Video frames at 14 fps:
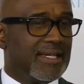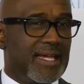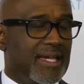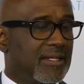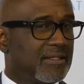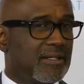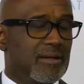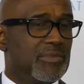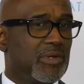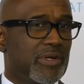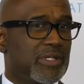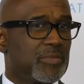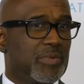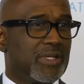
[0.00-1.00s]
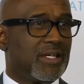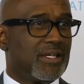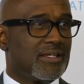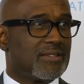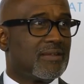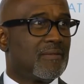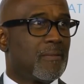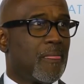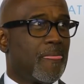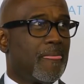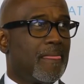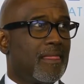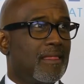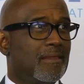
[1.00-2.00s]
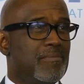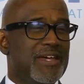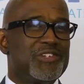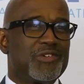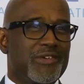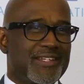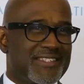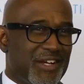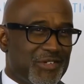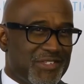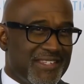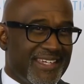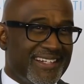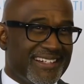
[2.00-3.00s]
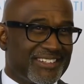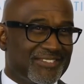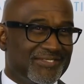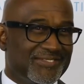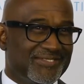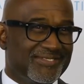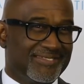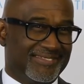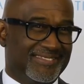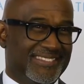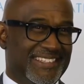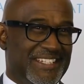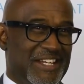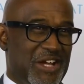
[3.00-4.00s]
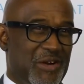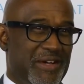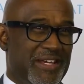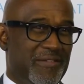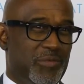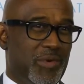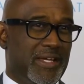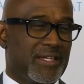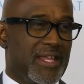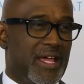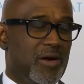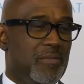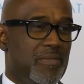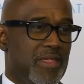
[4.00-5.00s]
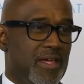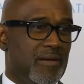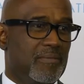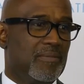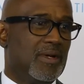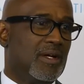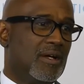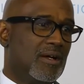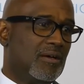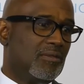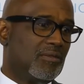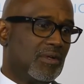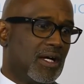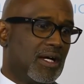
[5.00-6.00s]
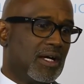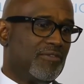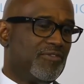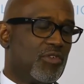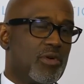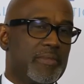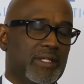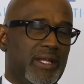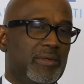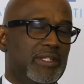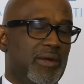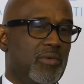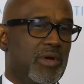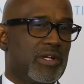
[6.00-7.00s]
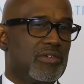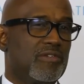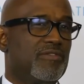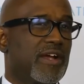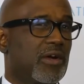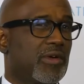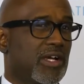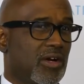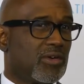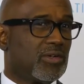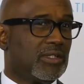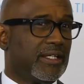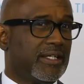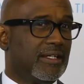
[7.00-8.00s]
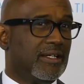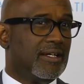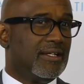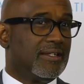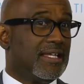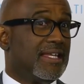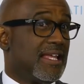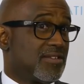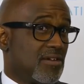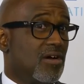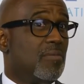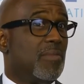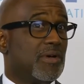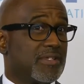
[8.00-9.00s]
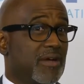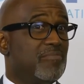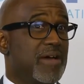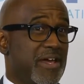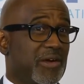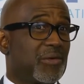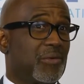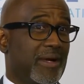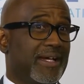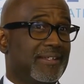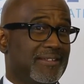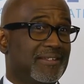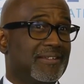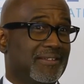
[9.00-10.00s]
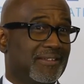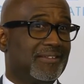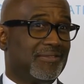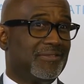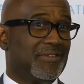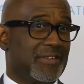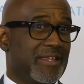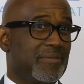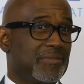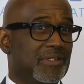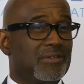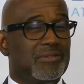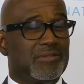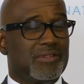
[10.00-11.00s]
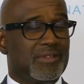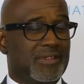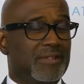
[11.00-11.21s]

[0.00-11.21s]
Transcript: can't come to us, because mentoring starts there, you know? And if we can help them formulate what they want to do very early, then that's almost a better way for them to